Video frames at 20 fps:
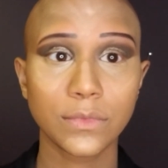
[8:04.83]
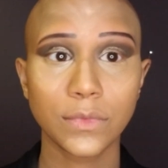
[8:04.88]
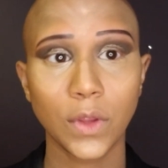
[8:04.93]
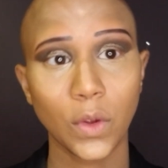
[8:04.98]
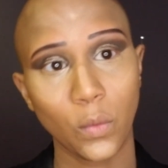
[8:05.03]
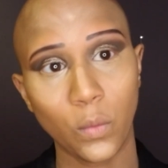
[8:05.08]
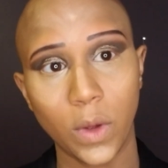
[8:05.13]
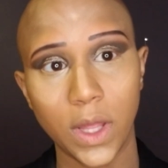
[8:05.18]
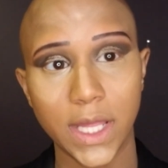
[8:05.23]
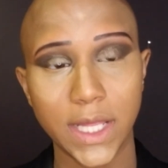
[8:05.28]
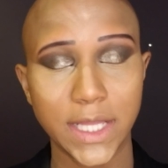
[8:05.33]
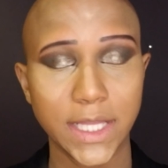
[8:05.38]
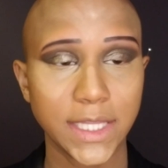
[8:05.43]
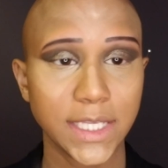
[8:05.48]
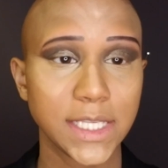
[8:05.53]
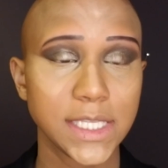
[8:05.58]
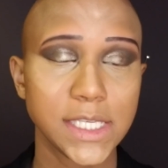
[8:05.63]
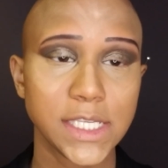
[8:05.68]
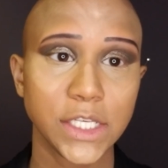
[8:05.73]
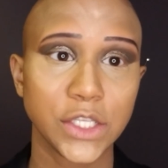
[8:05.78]
While I let the
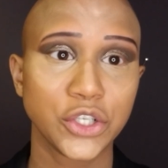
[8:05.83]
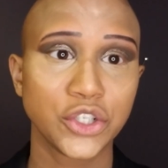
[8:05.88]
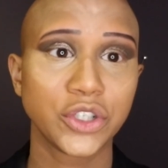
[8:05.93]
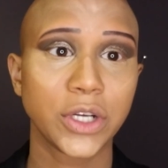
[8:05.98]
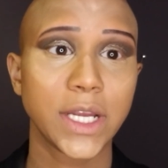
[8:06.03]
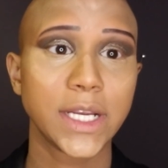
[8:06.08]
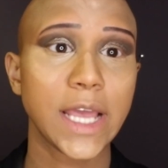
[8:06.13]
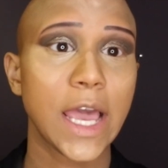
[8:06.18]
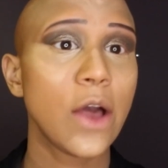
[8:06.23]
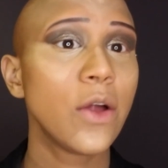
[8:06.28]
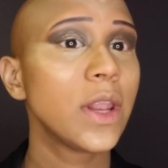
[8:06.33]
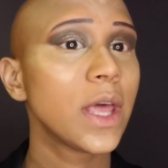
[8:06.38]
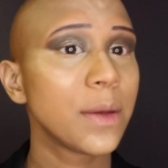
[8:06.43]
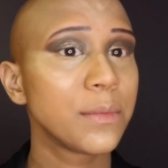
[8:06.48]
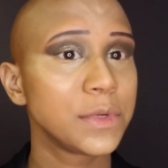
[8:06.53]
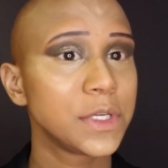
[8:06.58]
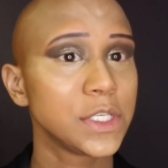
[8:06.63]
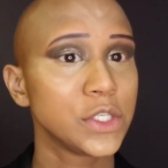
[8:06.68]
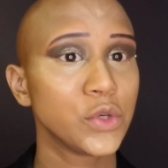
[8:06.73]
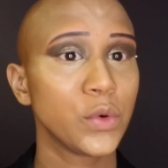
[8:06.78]
concealer dry down, I'm
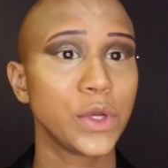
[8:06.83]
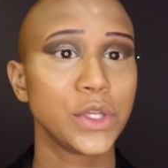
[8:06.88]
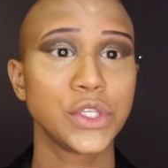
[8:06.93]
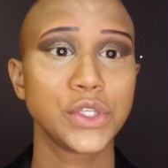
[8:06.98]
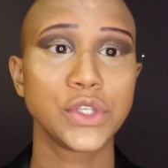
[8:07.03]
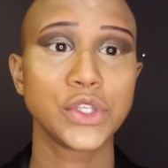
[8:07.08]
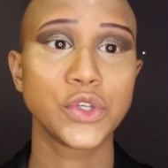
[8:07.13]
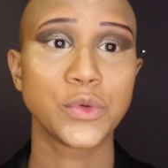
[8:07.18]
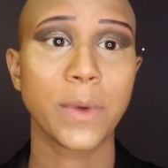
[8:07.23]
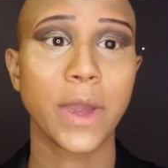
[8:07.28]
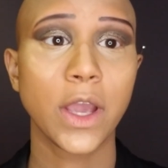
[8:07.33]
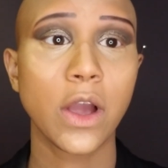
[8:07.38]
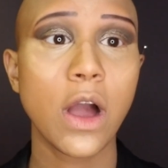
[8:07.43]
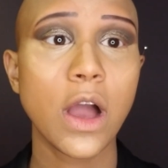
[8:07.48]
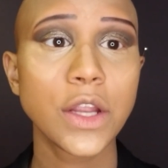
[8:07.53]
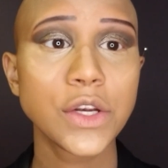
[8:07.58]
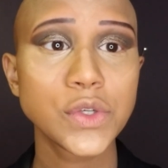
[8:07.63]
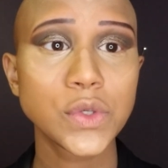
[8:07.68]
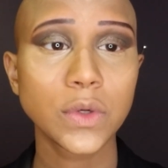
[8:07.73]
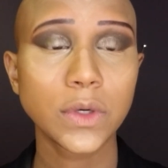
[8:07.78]
just going to do my
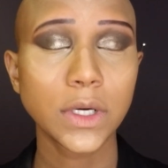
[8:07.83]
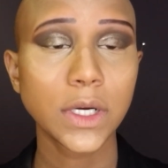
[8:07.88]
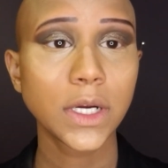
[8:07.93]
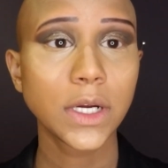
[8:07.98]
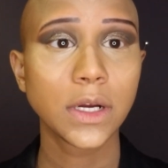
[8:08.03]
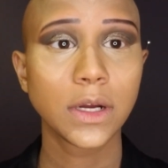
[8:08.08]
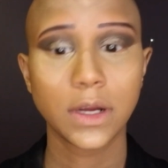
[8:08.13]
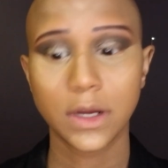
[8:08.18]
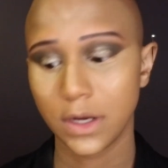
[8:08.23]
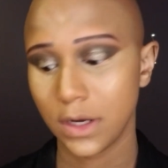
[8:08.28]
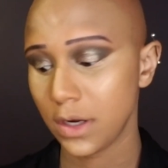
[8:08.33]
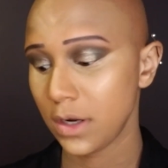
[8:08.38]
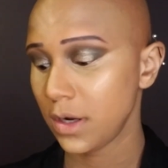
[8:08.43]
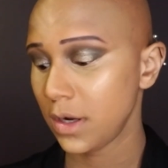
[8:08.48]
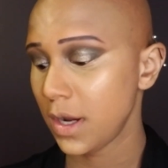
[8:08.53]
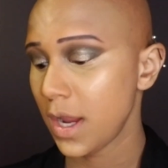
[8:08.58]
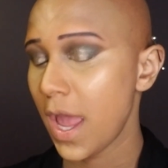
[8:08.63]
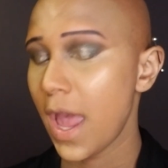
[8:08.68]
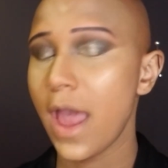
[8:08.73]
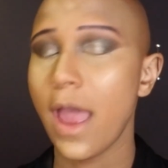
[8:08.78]
contour
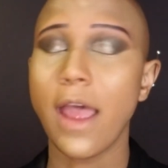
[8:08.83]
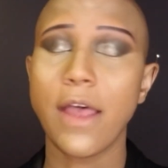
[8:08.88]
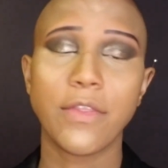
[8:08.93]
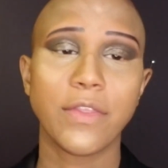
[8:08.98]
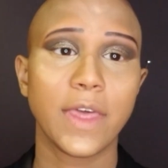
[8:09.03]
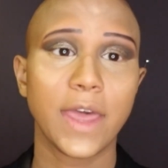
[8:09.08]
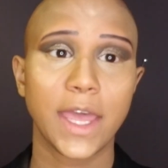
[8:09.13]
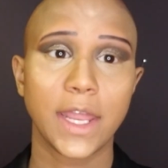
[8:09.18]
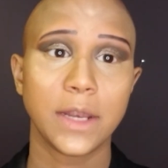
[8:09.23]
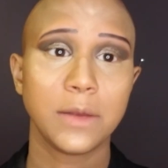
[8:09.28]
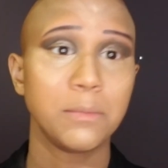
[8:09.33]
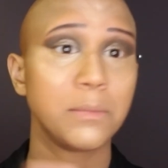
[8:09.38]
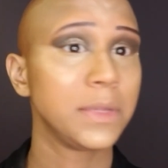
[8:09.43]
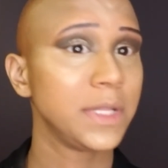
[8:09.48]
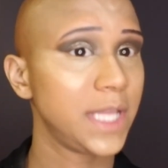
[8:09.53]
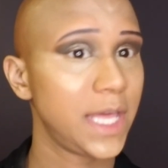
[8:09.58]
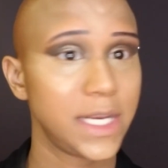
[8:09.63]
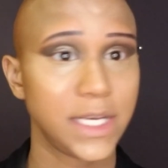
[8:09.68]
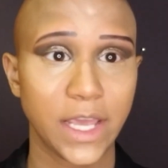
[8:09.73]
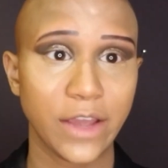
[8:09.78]
and then
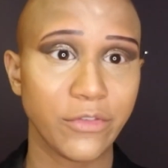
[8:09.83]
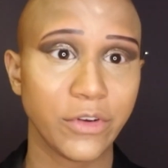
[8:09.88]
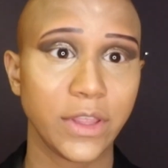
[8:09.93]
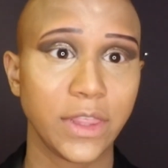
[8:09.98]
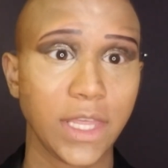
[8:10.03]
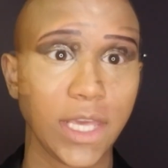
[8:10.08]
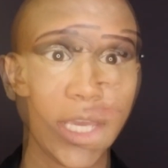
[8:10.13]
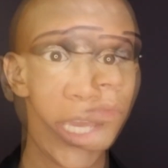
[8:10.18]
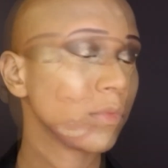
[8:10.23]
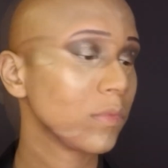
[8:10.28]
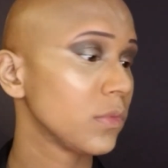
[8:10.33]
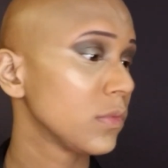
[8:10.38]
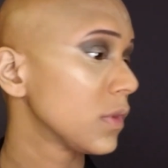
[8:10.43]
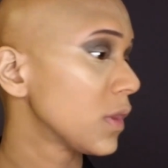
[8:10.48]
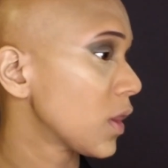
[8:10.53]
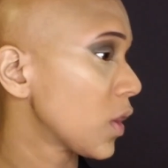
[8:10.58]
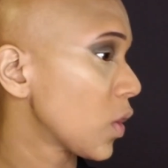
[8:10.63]
blend everything in.